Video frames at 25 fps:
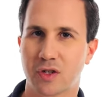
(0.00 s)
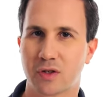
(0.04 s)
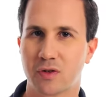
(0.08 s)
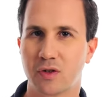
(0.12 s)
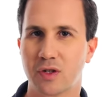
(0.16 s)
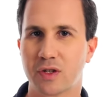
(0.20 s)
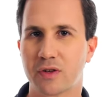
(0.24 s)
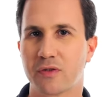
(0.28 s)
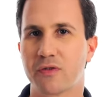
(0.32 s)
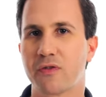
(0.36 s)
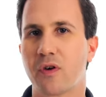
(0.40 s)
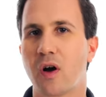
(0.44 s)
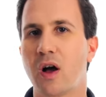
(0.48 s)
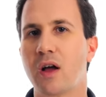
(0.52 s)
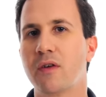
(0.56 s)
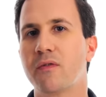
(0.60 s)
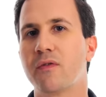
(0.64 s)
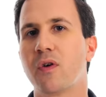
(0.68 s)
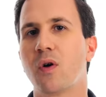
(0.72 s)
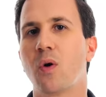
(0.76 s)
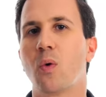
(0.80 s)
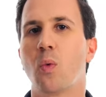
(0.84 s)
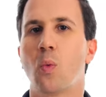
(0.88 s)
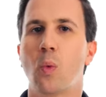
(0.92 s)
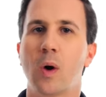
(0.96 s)
I'll use a 5
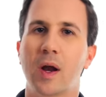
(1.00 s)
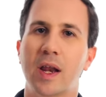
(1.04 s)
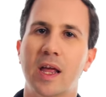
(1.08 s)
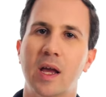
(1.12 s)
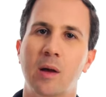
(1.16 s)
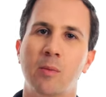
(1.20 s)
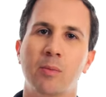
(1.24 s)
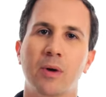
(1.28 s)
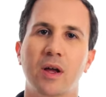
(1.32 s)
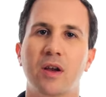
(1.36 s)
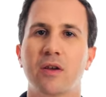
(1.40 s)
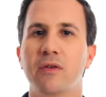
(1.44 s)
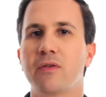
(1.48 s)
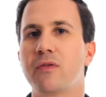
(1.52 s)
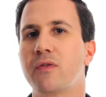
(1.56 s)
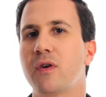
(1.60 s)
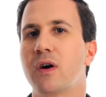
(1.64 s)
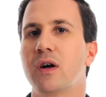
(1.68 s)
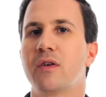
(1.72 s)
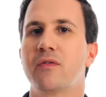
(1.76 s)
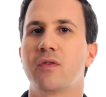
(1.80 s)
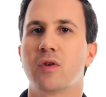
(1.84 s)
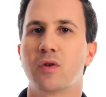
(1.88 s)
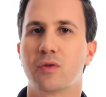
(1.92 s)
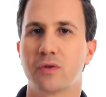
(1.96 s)
volt 1 amp and a
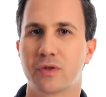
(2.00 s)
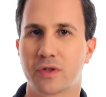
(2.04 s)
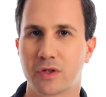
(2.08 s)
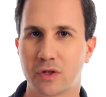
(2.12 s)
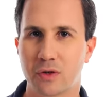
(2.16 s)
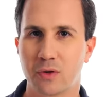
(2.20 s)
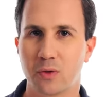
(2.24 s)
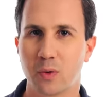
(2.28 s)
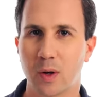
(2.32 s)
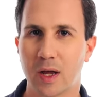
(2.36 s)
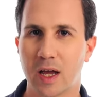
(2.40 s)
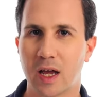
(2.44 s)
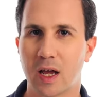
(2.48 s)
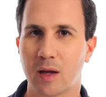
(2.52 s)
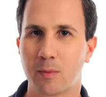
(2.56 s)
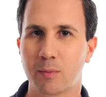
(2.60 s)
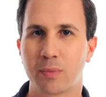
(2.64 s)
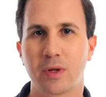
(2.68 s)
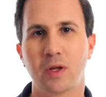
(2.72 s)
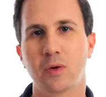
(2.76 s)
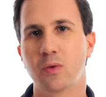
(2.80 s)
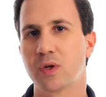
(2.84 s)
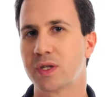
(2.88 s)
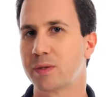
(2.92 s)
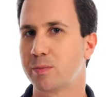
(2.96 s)
5 volt 2 amp
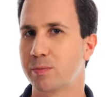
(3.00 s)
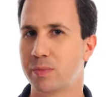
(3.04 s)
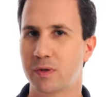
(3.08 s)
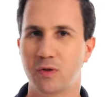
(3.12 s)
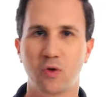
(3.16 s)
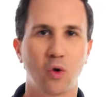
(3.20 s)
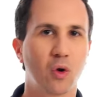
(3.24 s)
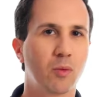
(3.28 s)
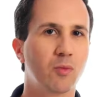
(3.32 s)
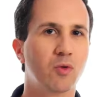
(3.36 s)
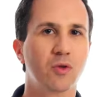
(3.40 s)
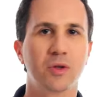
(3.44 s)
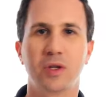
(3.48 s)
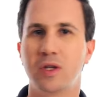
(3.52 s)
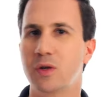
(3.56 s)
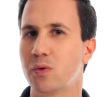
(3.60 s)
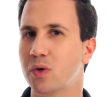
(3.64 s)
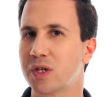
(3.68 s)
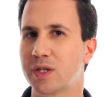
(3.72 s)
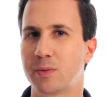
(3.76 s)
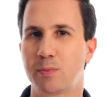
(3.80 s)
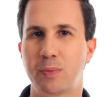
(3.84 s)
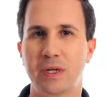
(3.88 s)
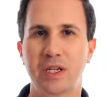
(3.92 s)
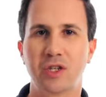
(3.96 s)
USB, normal
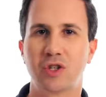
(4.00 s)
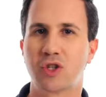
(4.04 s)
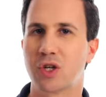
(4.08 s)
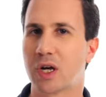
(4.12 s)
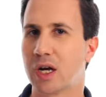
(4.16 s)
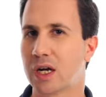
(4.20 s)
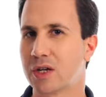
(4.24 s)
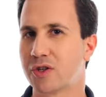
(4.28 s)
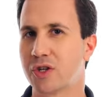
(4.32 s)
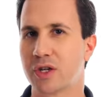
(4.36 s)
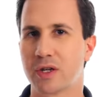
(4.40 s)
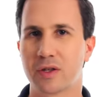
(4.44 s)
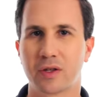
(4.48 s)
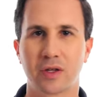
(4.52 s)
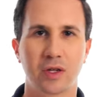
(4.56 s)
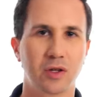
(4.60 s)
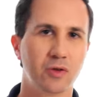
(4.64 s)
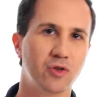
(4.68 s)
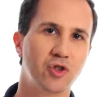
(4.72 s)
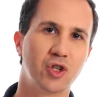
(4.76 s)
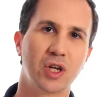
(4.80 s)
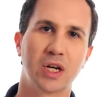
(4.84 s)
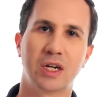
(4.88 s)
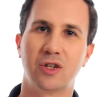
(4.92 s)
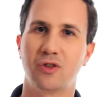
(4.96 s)
USB charger that
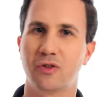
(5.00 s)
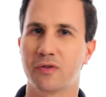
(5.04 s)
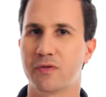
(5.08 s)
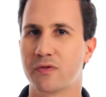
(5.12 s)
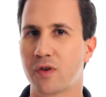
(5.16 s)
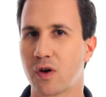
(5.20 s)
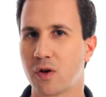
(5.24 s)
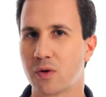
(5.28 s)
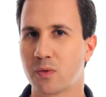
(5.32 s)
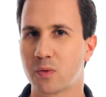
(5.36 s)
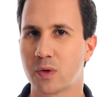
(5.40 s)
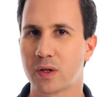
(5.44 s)
you charge your phone